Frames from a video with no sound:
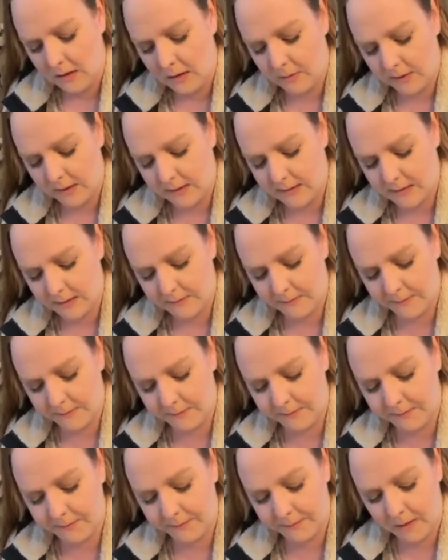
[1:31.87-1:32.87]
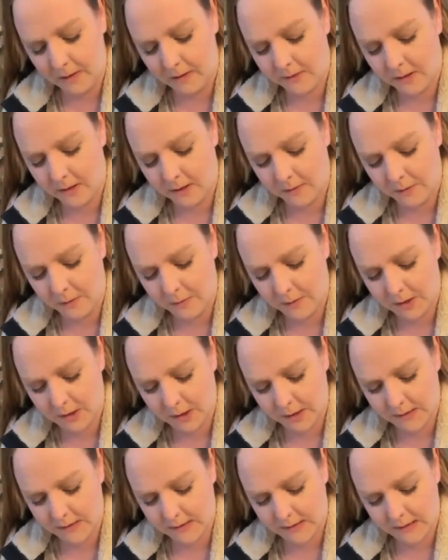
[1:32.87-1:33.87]
But anyways, I thought we
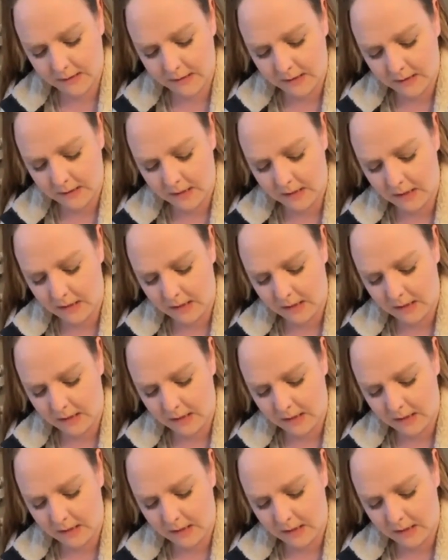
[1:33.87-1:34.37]
would just